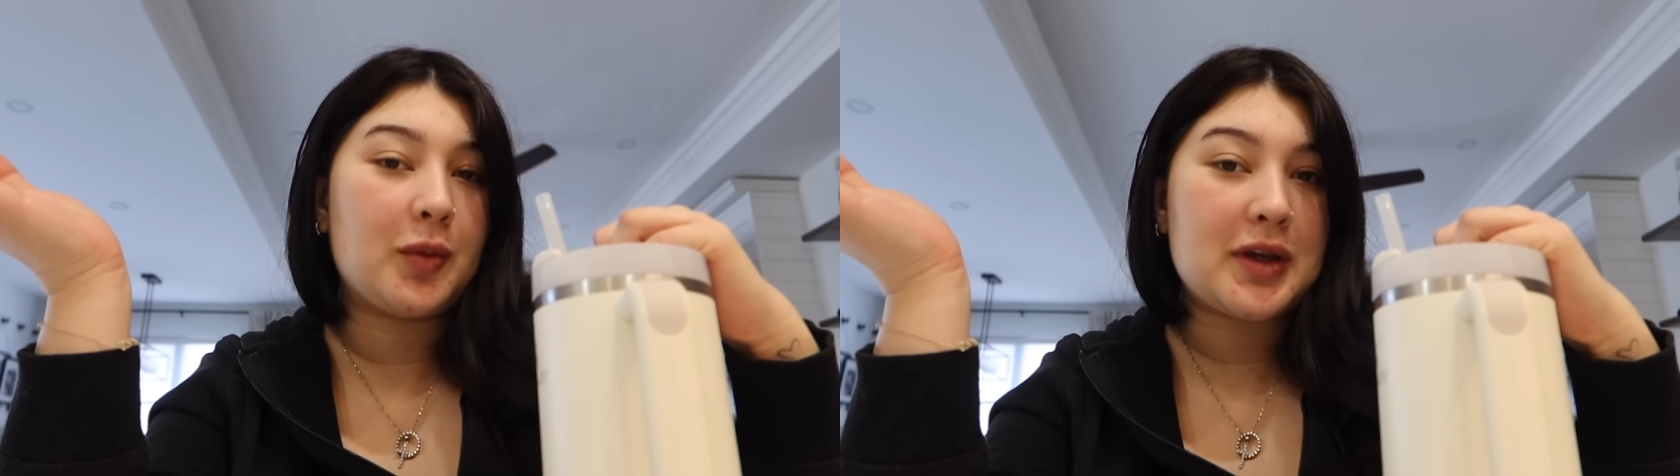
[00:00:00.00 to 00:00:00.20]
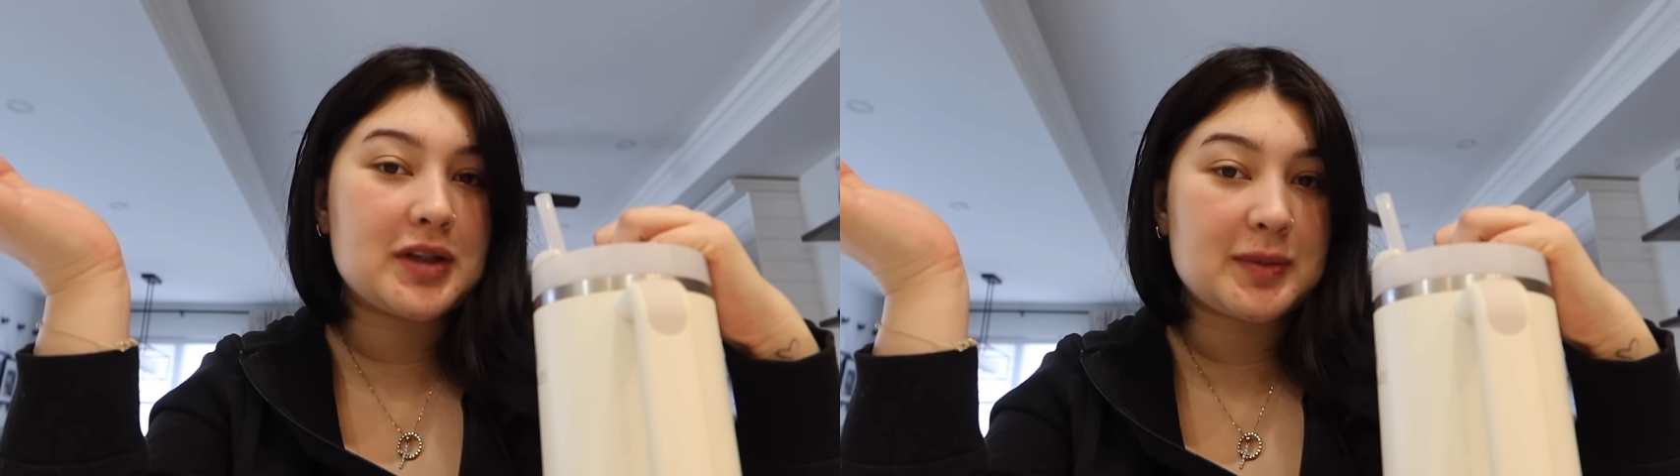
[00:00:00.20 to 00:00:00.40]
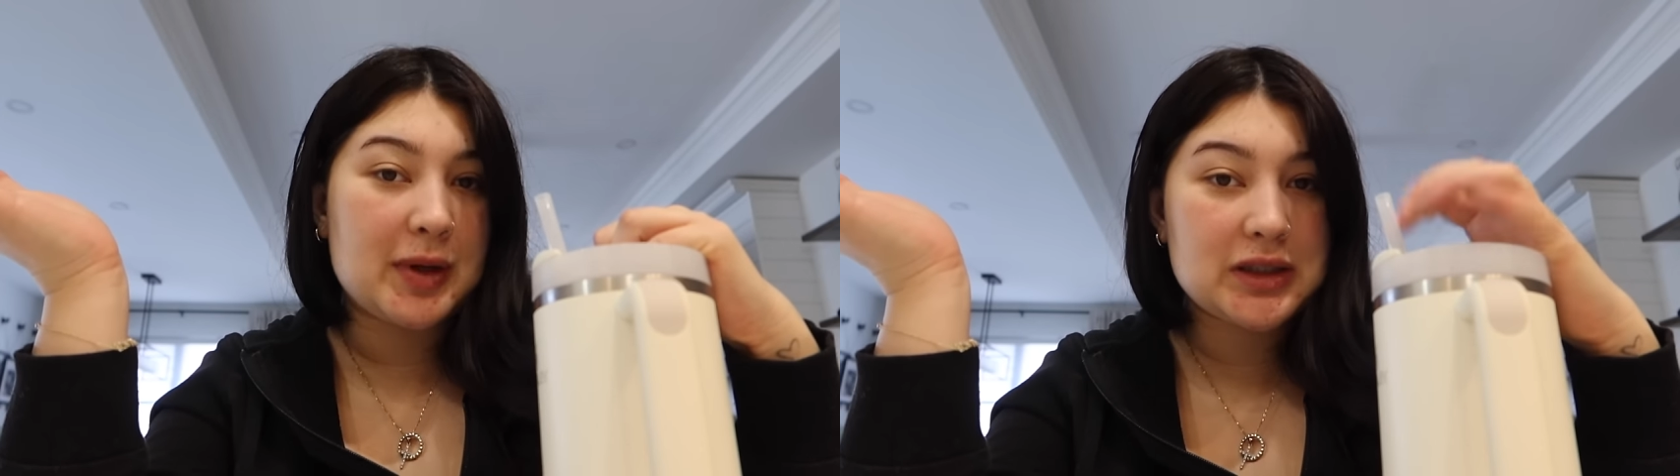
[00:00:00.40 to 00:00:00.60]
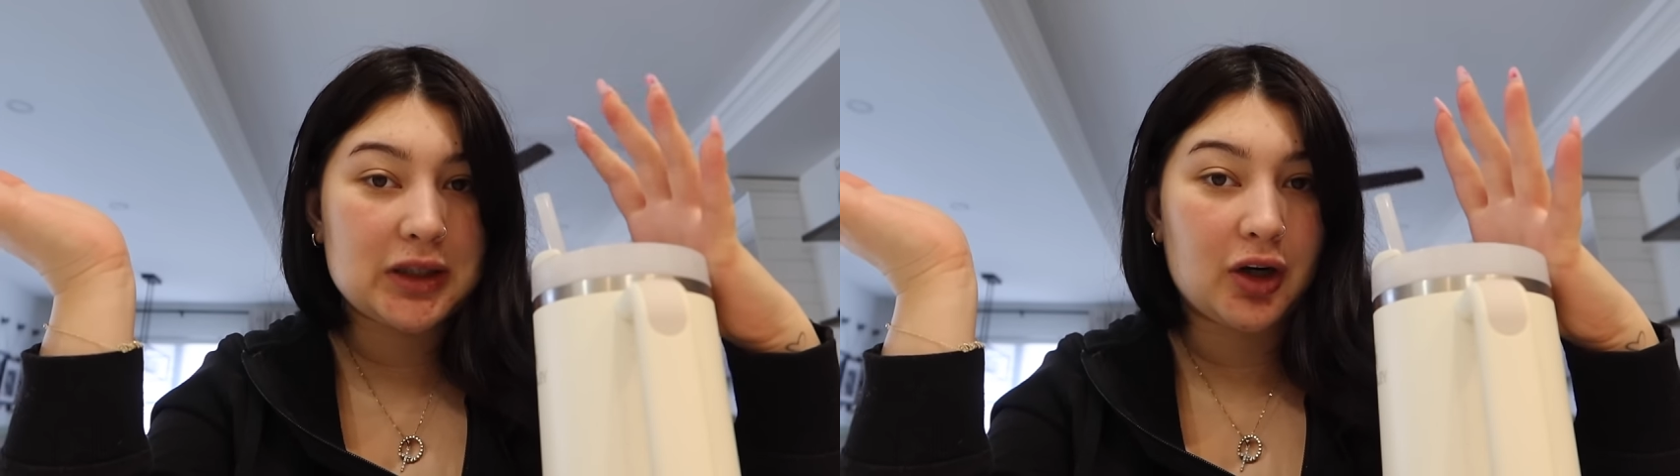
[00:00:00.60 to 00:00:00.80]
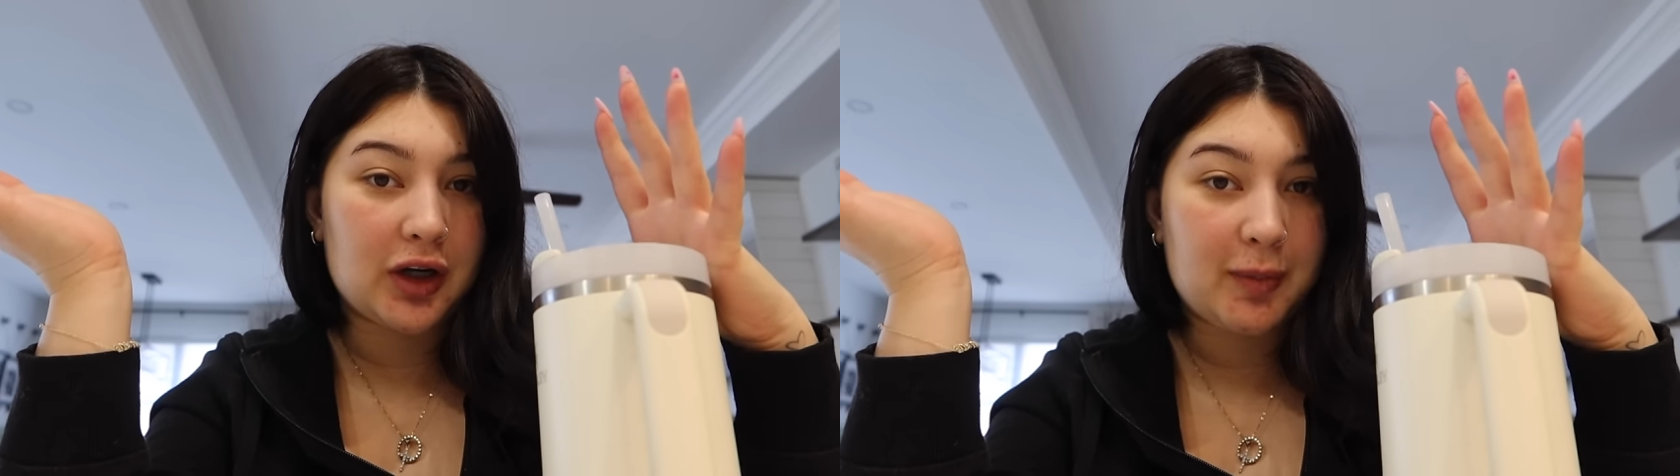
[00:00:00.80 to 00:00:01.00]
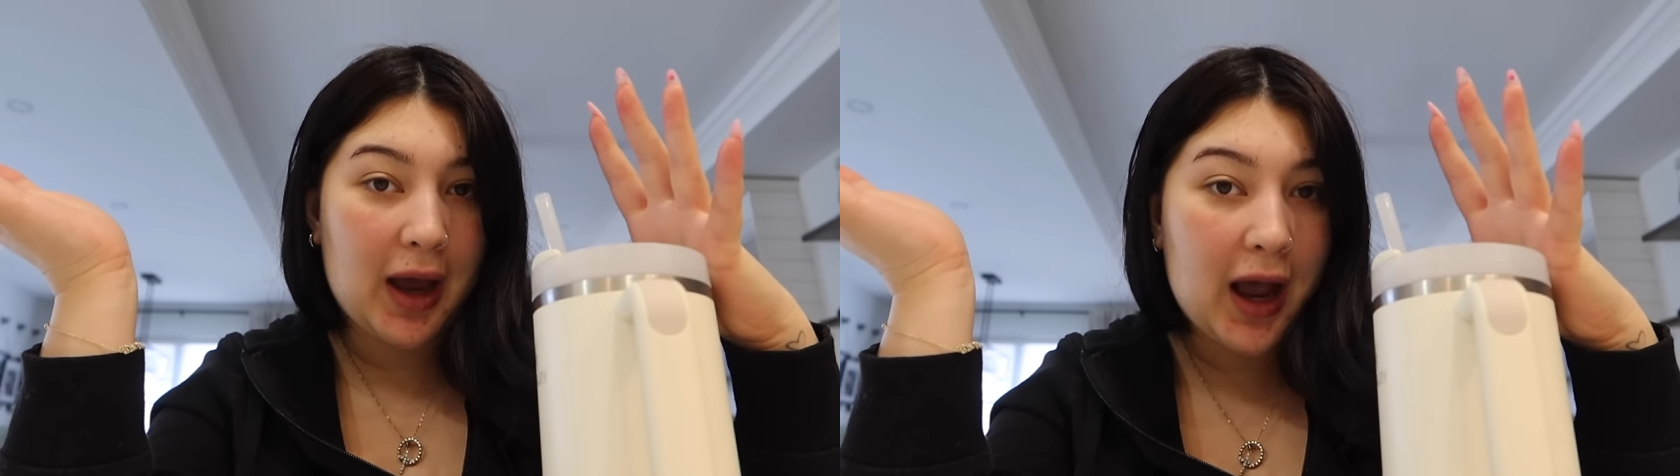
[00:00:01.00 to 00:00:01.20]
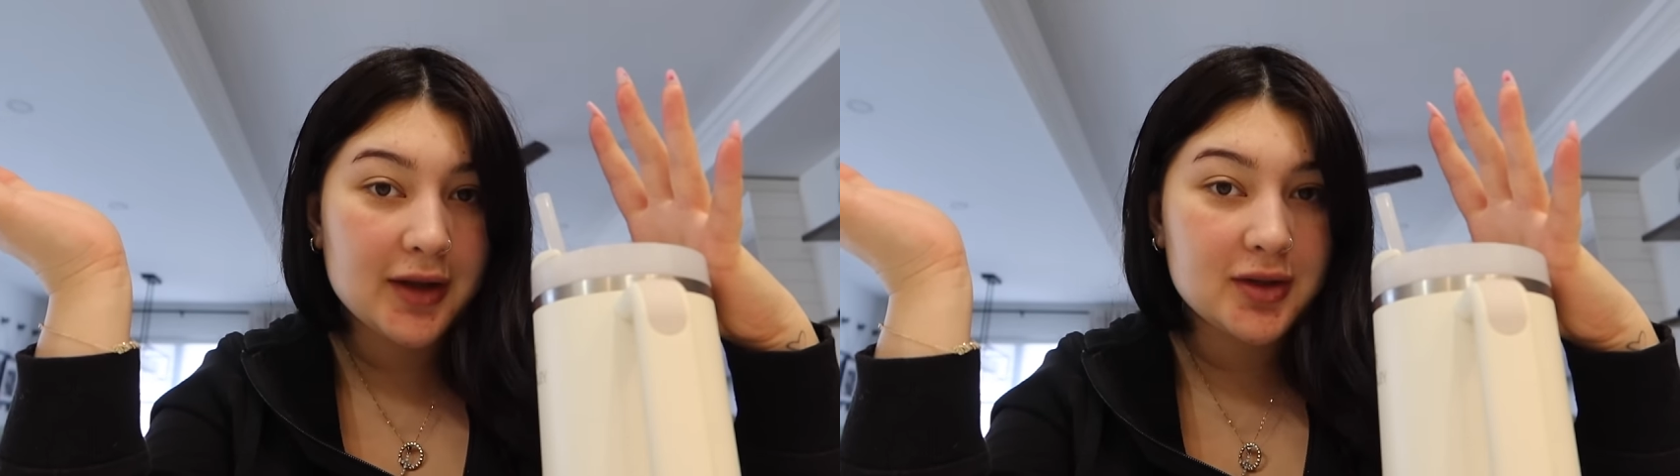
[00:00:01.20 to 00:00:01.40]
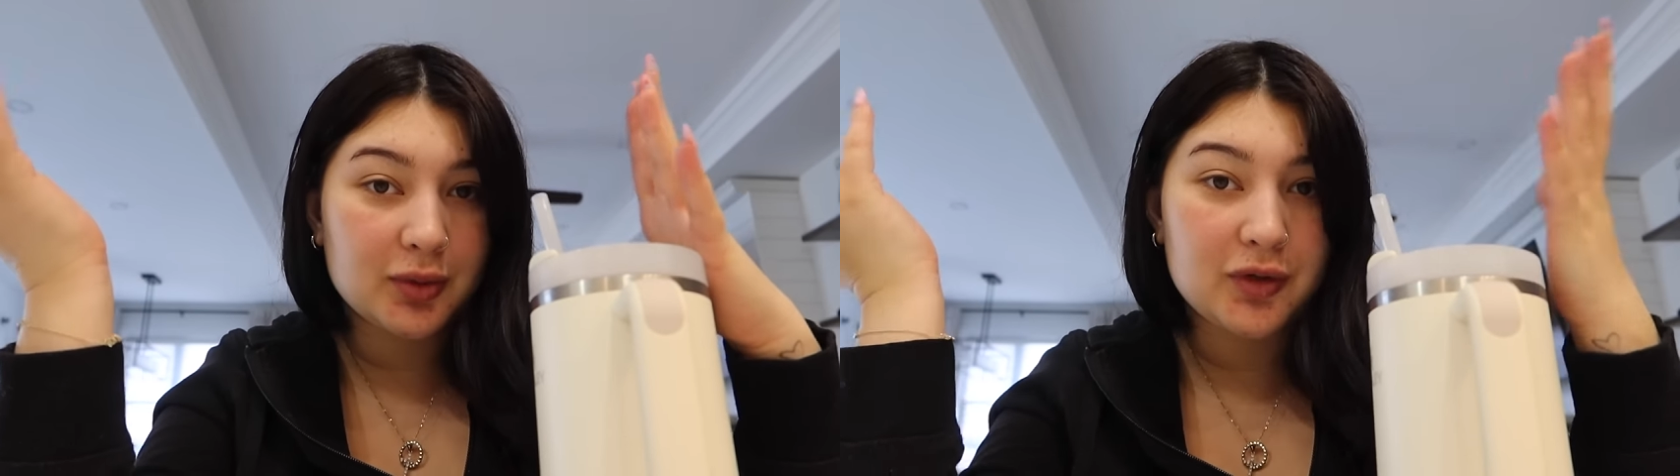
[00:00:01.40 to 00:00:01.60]
weeks is basically already
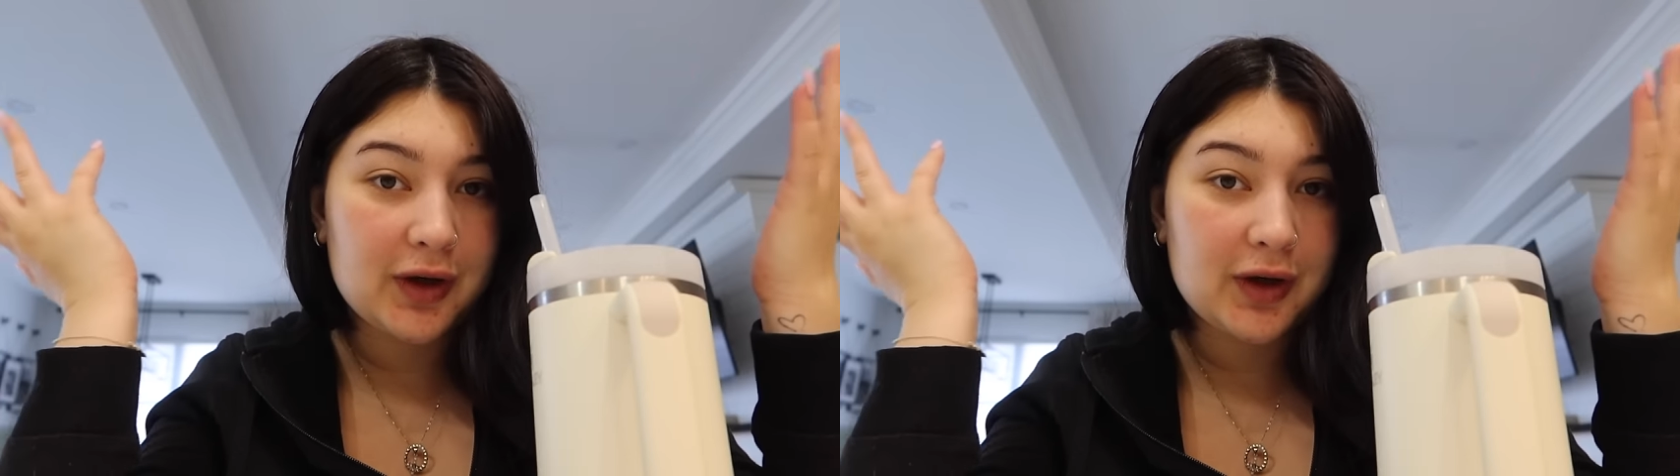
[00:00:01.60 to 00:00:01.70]
passed when you